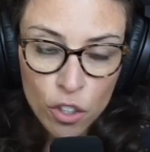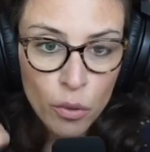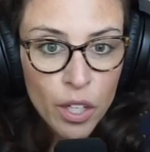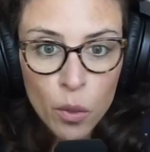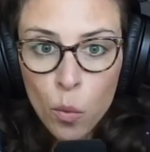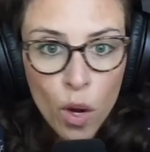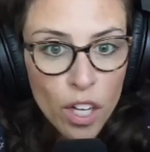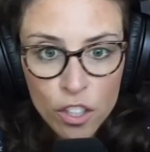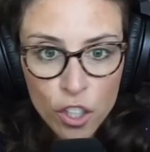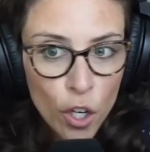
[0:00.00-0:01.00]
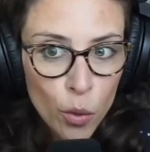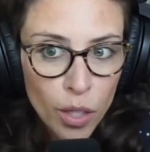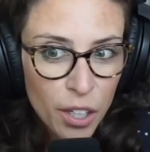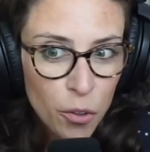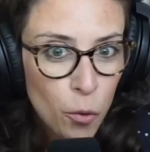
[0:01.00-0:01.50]
there was no
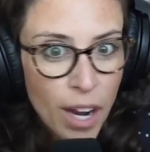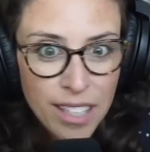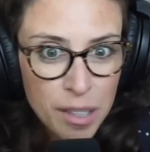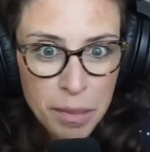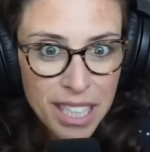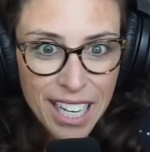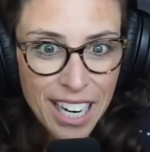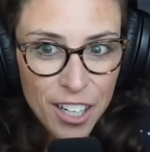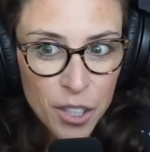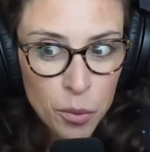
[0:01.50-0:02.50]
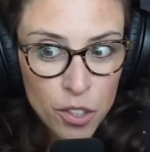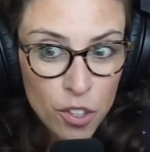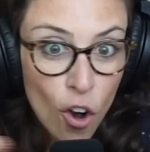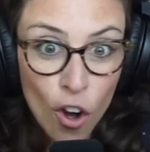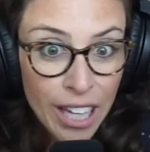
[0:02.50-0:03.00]
like respite care. It was
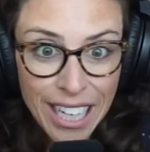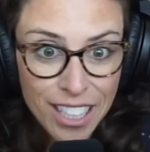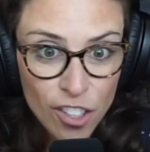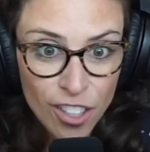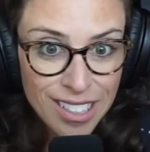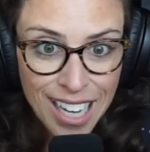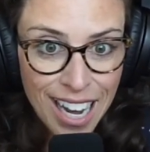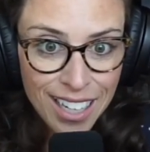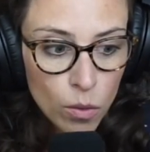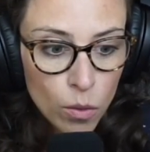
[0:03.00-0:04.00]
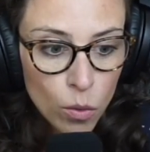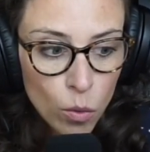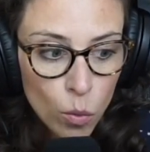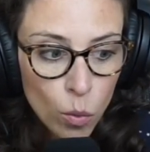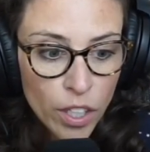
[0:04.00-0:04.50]
all hands on deck.
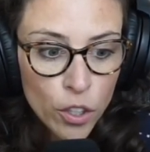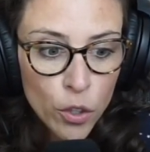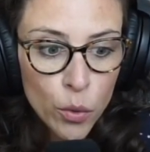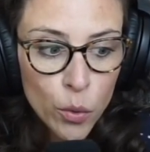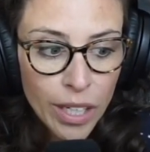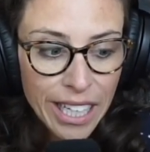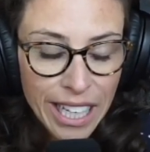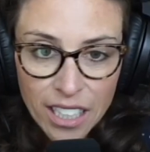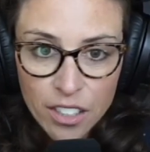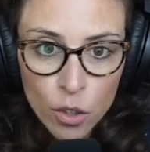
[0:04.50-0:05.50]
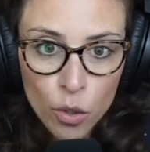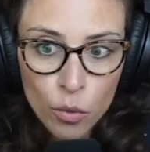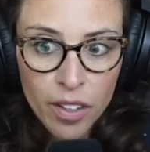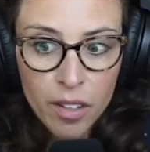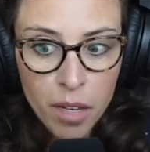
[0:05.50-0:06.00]
When you get into the
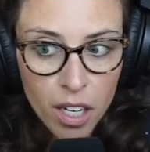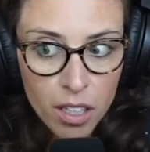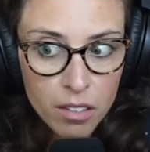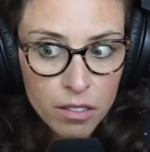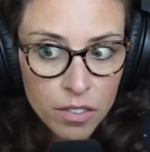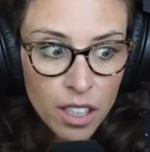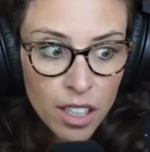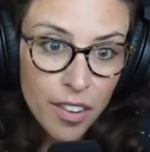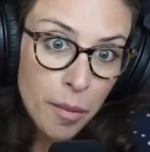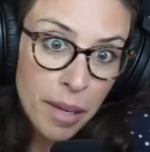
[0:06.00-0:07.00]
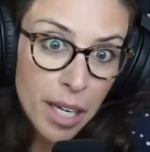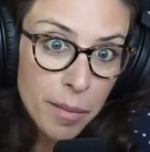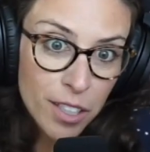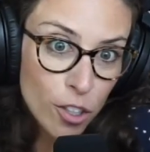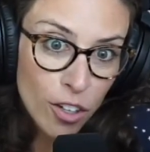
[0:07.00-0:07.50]
rhythm of the
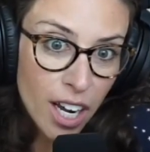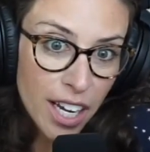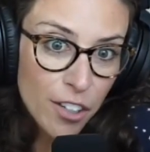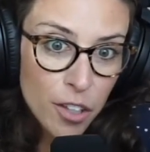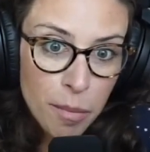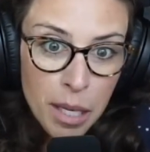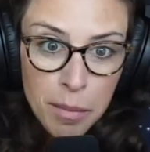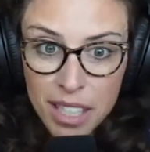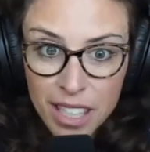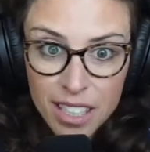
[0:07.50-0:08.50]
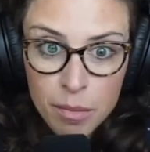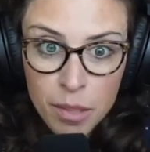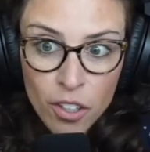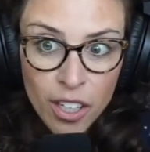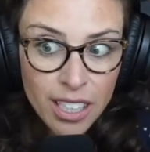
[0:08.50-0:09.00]
baby's crying or the baby needs
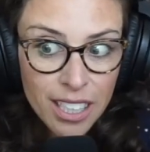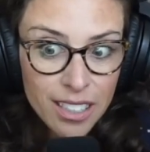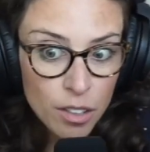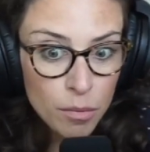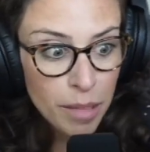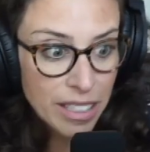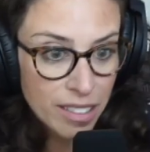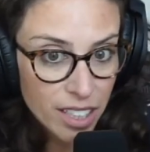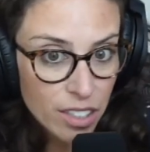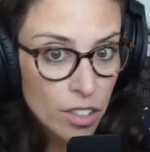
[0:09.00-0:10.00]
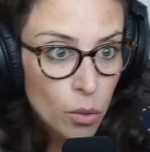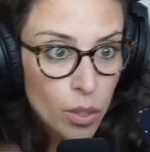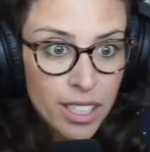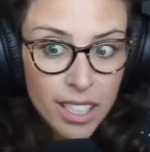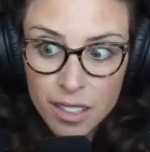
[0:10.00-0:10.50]
me or I need to make dinner or
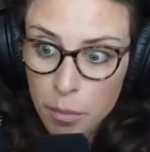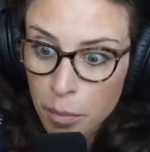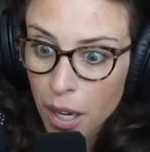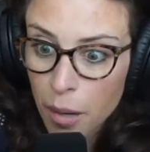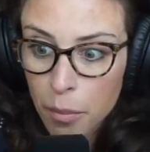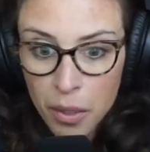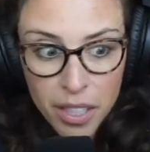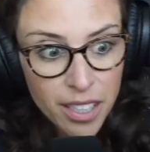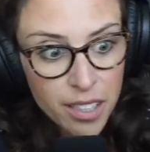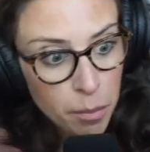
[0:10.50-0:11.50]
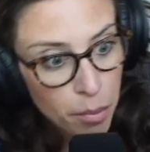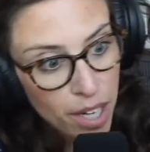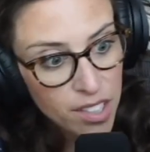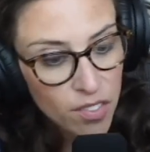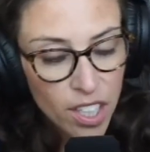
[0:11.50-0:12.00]
I need to pump or I need to
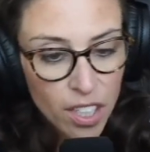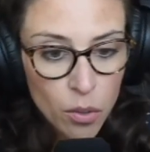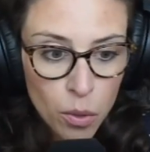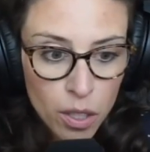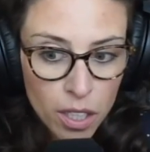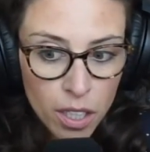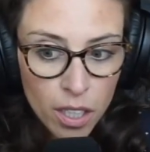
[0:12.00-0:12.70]
breastfeed or